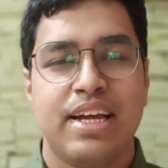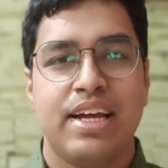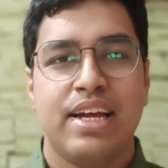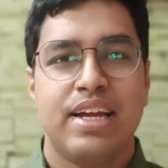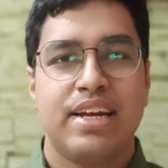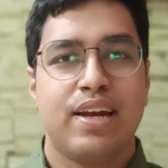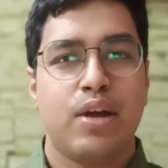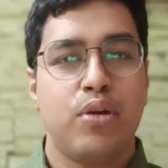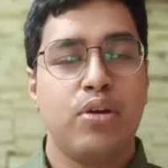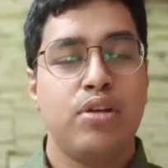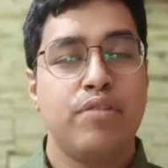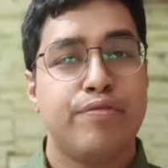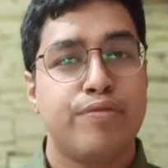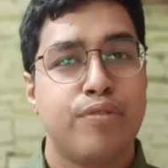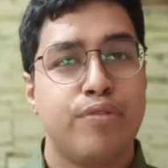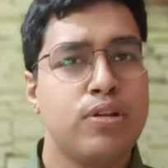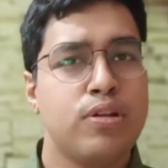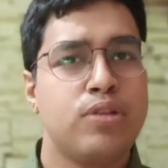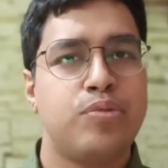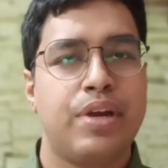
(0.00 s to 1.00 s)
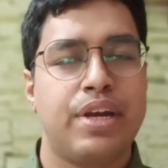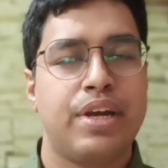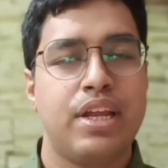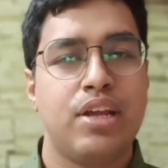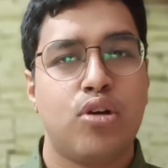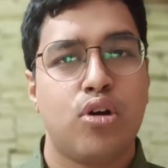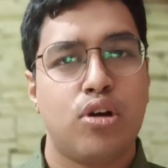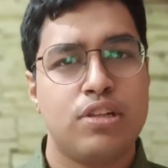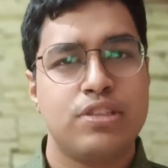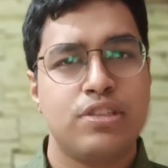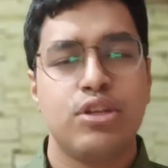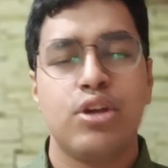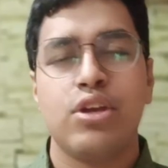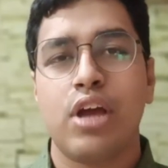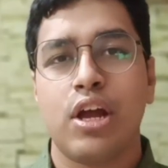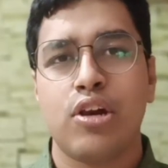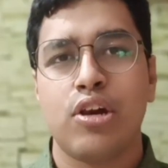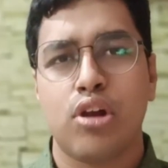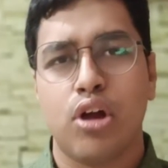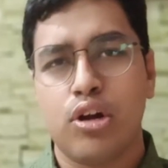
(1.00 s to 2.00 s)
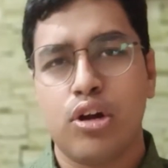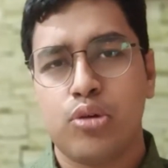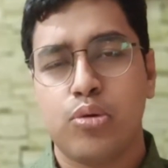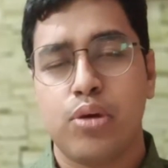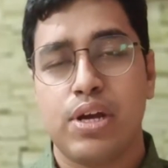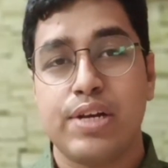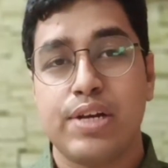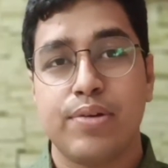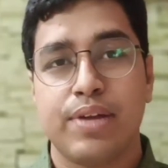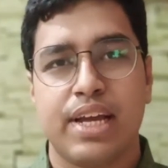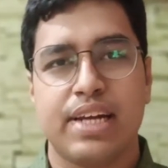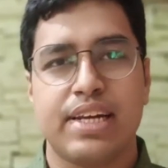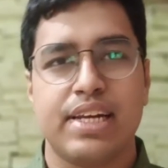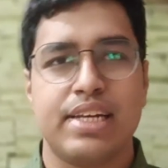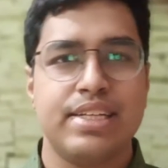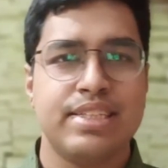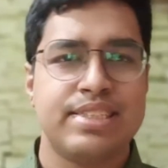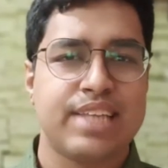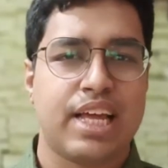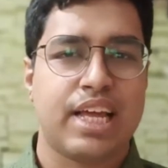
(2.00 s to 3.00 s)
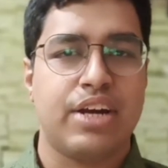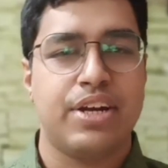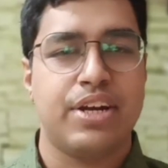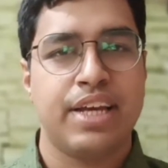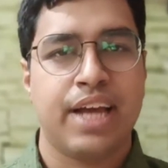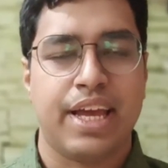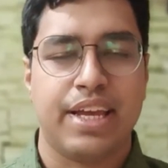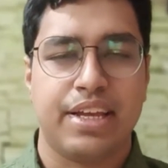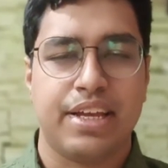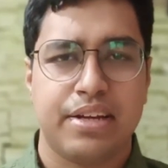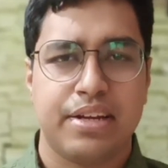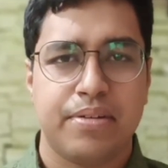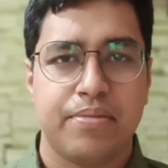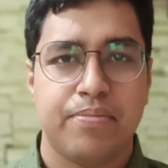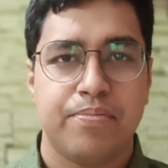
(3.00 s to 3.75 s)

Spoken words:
Now in fourth rating also you are not going to get any salary hike.